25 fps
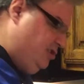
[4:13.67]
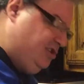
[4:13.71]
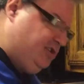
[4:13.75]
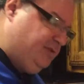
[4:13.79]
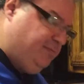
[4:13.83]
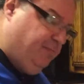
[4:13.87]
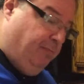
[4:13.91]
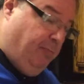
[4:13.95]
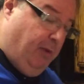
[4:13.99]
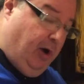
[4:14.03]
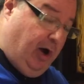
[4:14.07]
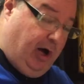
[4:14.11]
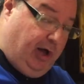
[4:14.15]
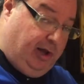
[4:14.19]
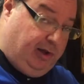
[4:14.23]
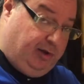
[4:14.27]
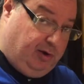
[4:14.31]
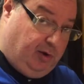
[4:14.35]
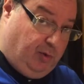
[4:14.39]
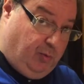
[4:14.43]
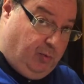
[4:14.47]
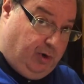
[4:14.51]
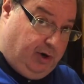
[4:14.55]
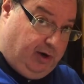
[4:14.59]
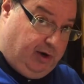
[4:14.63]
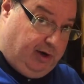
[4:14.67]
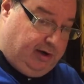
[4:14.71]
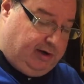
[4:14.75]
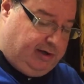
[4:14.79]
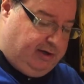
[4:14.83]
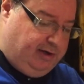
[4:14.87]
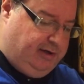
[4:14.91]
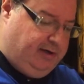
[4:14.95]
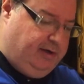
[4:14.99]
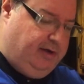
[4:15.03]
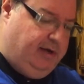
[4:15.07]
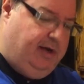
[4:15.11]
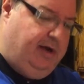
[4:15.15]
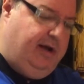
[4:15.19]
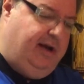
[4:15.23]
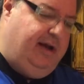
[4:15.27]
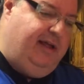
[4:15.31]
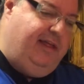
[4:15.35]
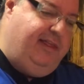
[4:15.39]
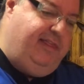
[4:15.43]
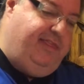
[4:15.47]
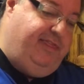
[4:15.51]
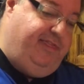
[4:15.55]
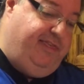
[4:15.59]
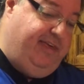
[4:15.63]
Smaller work.
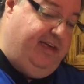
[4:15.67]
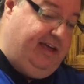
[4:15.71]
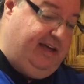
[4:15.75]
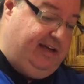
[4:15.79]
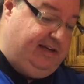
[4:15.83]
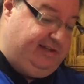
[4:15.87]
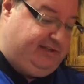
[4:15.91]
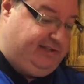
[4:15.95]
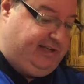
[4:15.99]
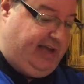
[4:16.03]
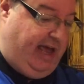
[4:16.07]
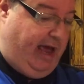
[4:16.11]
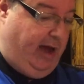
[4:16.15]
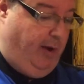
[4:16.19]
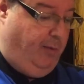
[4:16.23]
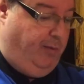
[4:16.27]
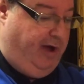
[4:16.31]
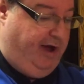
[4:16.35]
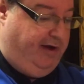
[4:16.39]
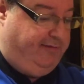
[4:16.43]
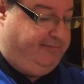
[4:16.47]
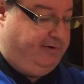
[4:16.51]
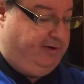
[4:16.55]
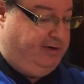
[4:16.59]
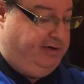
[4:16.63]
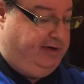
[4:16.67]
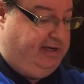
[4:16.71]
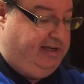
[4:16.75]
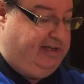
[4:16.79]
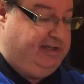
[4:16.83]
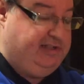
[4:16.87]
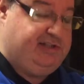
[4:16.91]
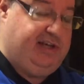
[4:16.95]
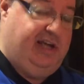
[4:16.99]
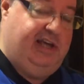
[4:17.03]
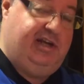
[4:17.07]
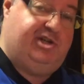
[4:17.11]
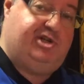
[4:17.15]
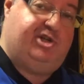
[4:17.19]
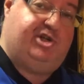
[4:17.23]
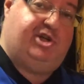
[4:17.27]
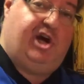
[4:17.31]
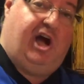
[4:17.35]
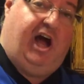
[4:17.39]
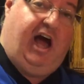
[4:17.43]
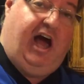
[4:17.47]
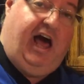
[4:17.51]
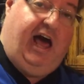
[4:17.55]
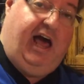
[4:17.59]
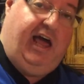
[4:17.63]
This, however, is a
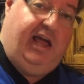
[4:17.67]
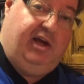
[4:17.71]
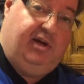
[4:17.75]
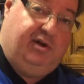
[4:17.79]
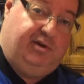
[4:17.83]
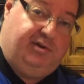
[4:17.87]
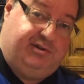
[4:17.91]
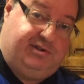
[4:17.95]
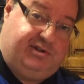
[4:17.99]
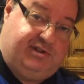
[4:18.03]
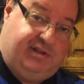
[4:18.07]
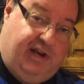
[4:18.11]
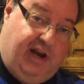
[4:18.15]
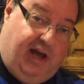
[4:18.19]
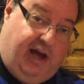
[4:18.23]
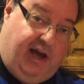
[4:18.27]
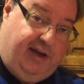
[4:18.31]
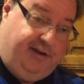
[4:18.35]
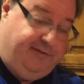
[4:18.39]
child's